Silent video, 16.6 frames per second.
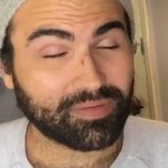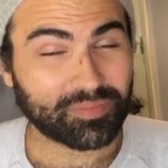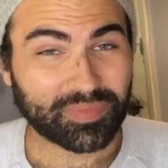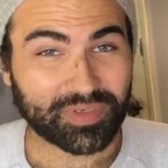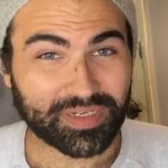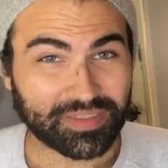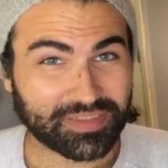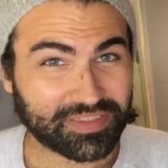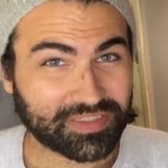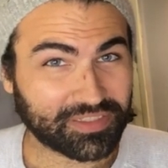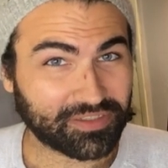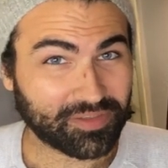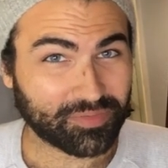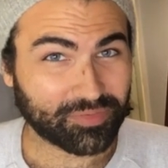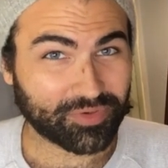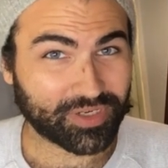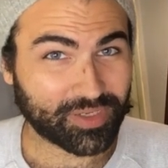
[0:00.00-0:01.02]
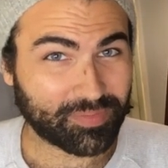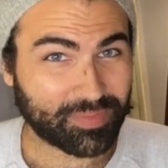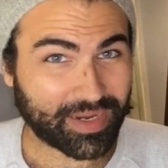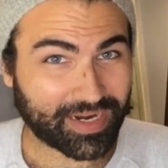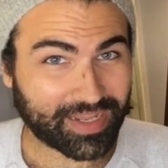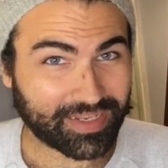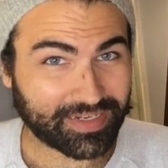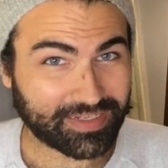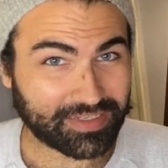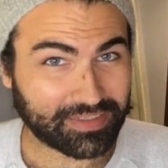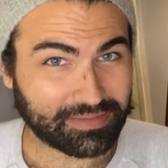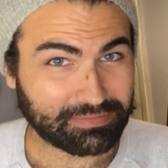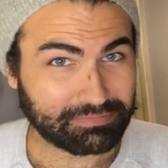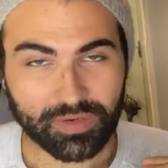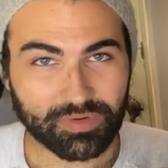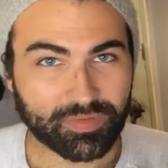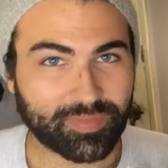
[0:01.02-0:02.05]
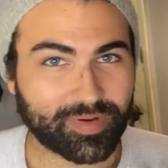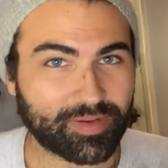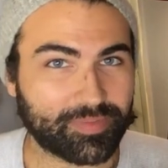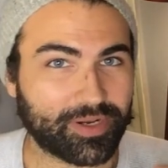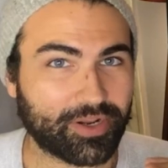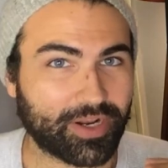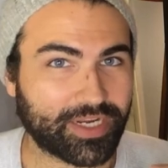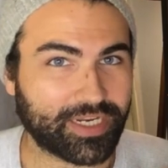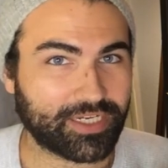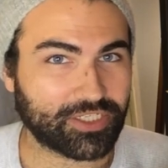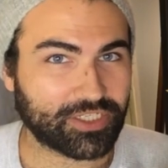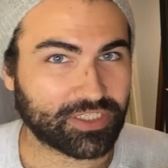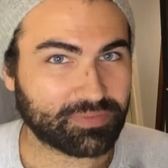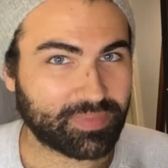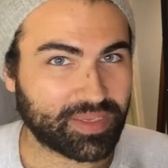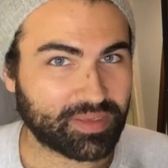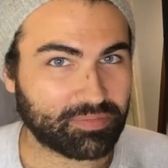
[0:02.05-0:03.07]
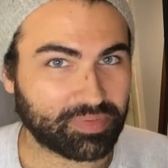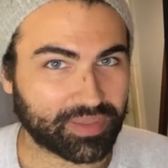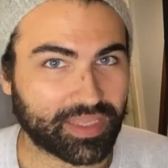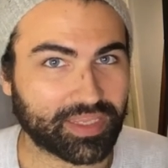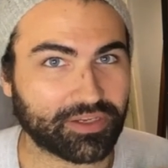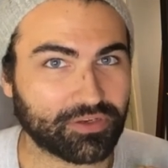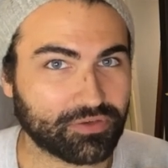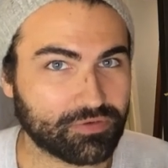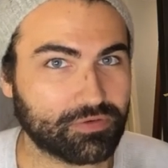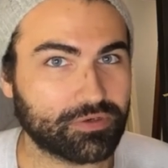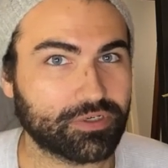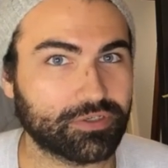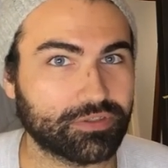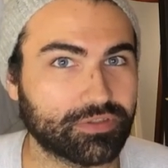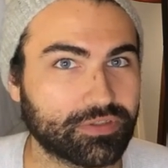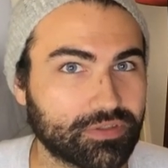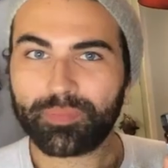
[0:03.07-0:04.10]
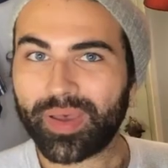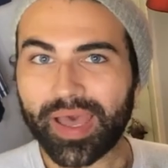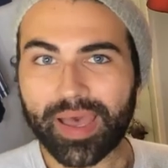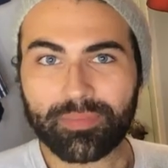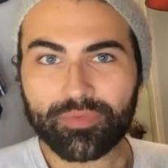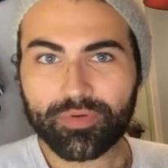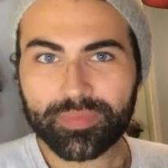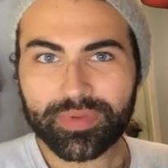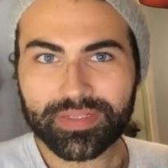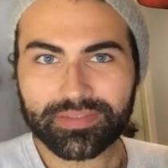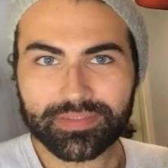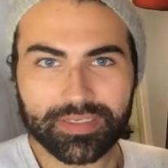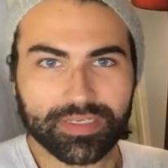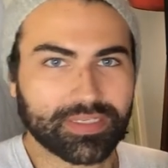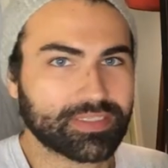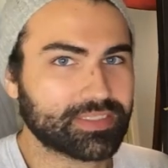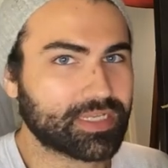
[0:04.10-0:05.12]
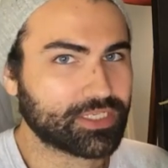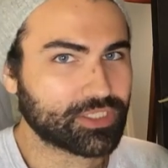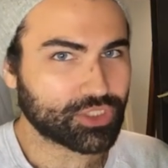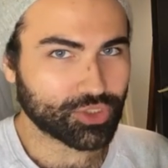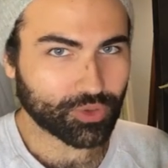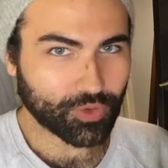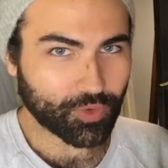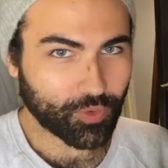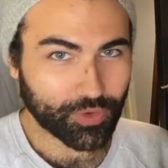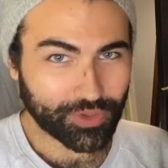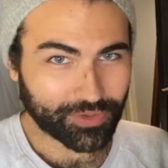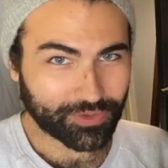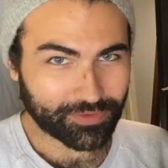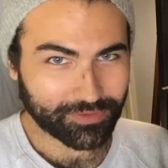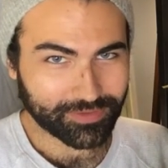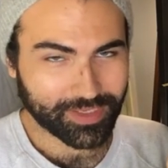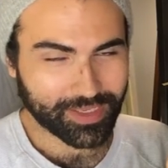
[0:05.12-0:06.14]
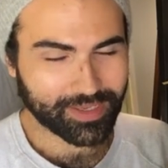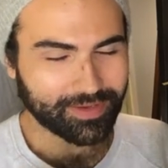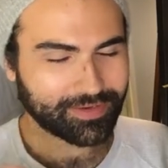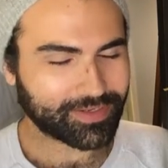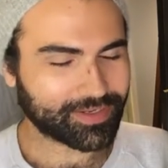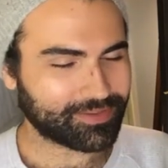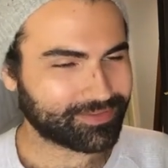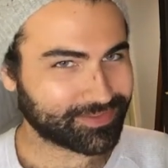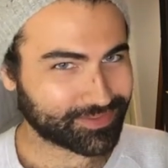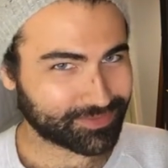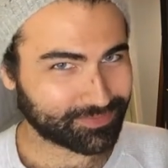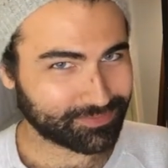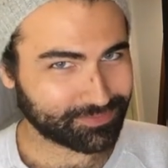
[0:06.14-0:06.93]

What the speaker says: But it's still a pretty bad idea. It would have been a better idea to just make blank quarters. Peppermint essential oil. Now listen,